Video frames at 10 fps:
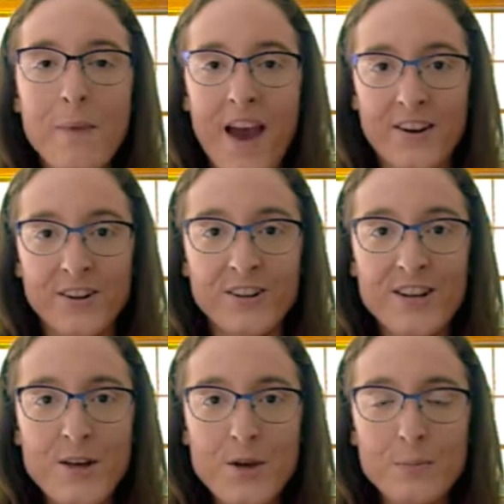battle
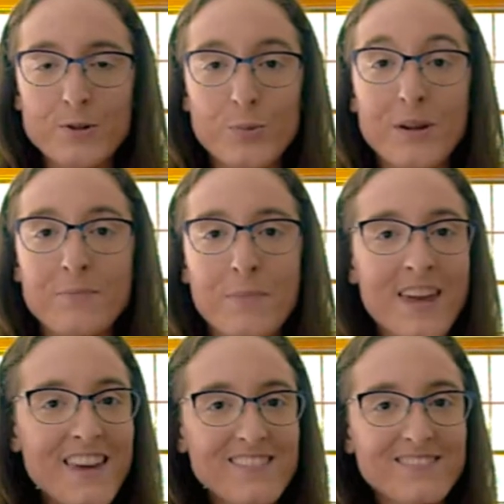between
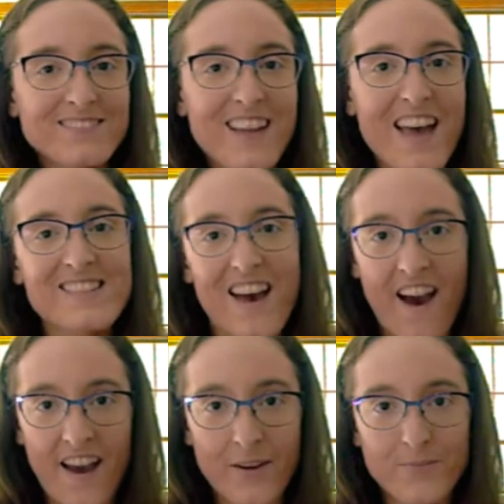me and
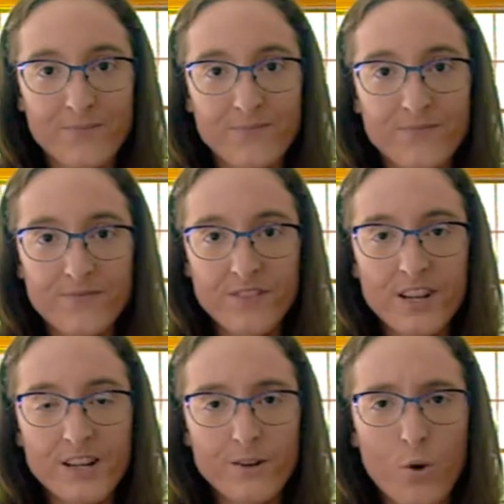I.
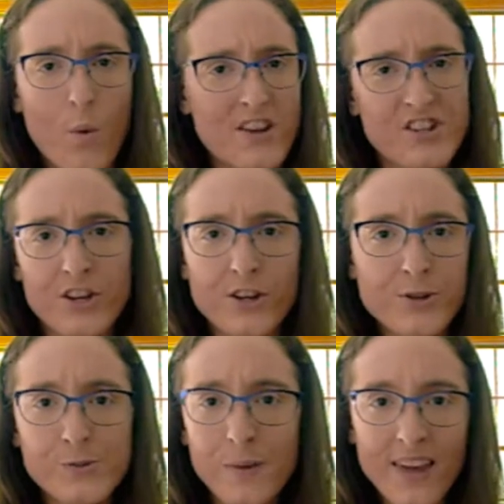When do you
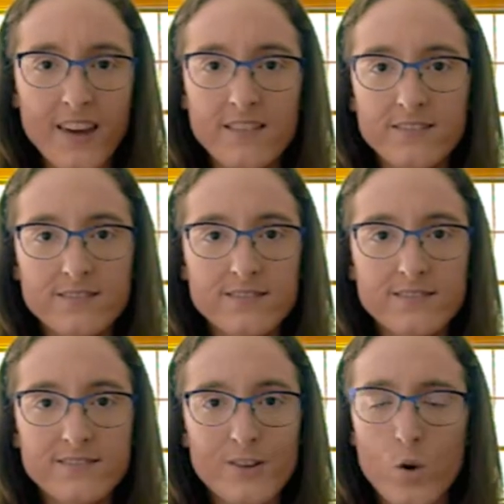use me?
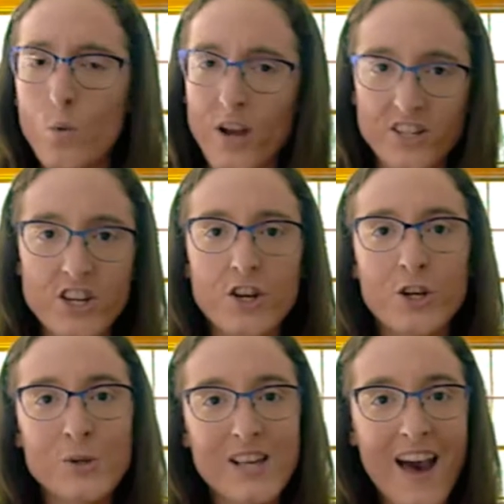When do you
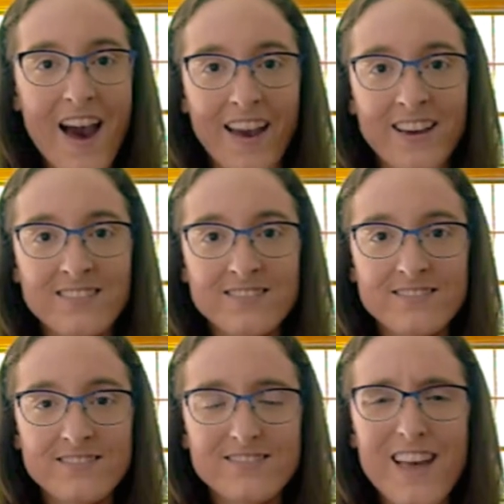use I?
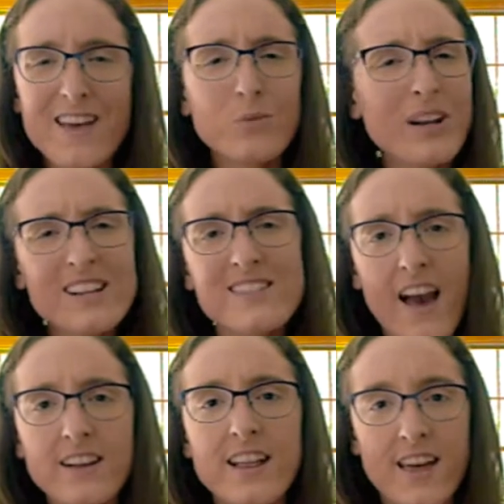And what
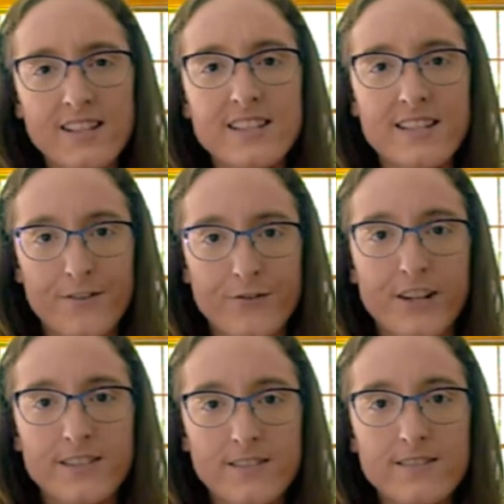exactly is the
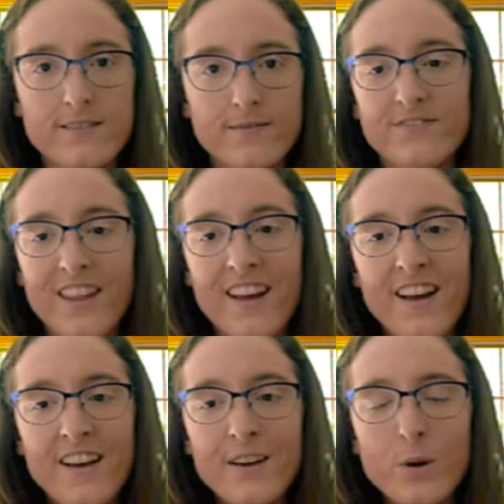difference?
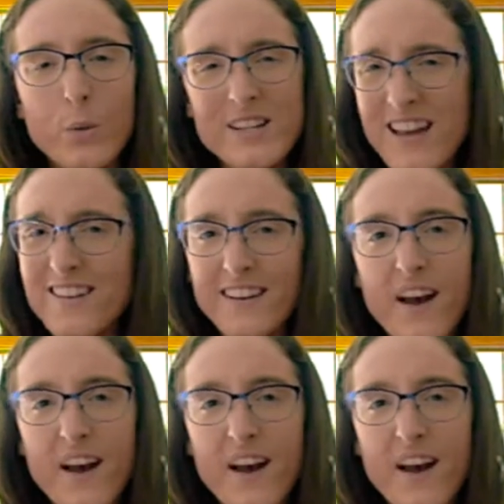We tend to